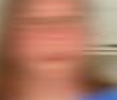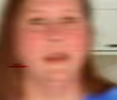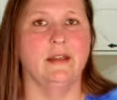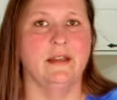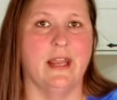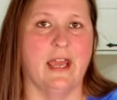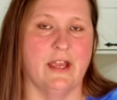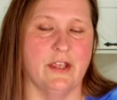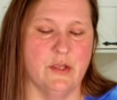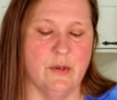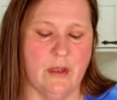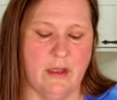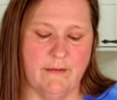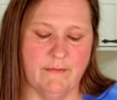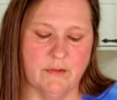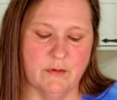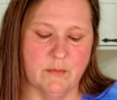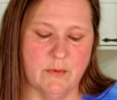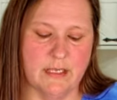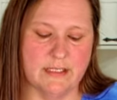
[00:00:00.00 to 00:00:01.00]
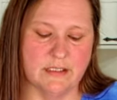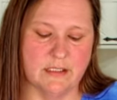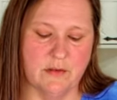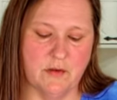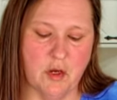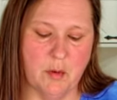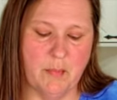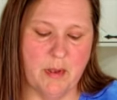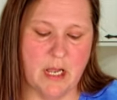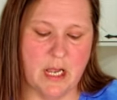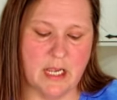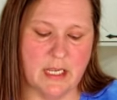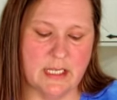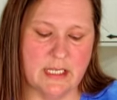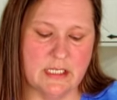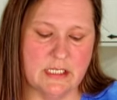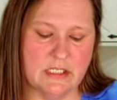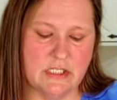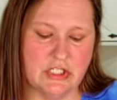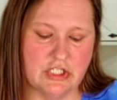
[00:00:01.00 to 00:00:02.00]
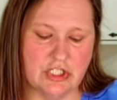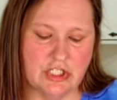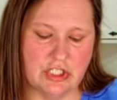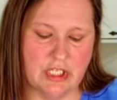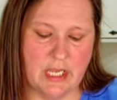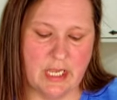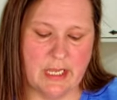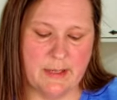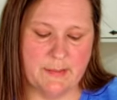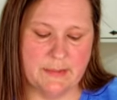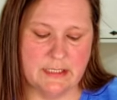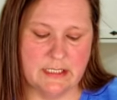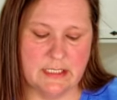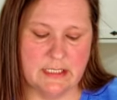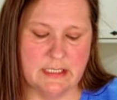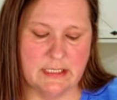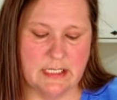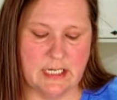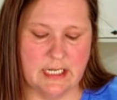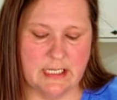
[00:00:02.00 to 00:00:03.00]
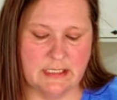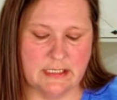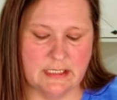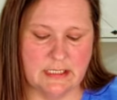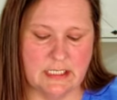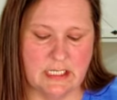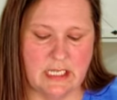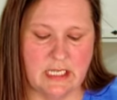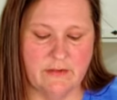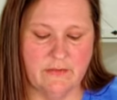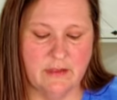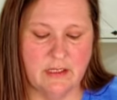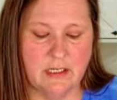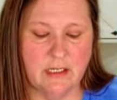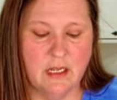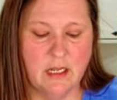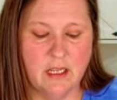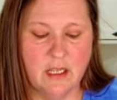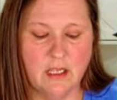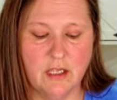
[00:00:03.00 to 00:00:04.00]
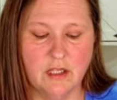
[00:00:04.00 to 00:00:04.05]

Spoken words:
Now you have the rest of your pocket shaped and nice and even.